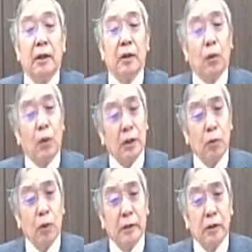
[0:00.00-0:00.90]
The
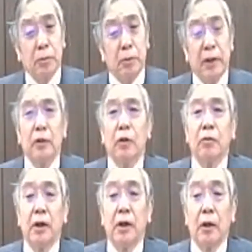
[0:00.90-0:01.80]
worldwide spread
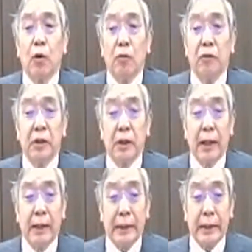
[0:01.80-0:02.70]
of the
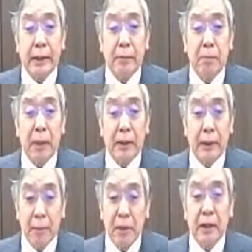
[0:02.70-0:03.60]
COVID-19
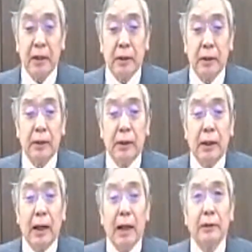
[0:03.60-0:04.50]
pandemic
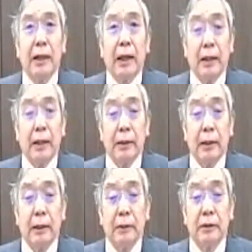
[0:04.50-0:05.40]
has had
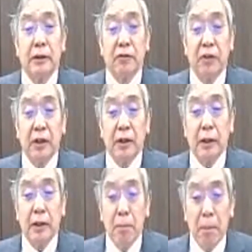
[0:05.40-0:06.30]
a severe
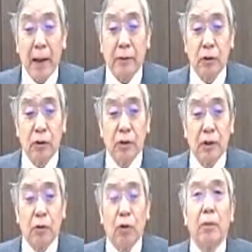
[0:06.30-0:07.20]
impact on the
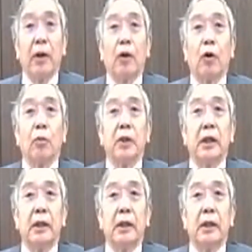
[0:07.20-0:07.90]
global economy.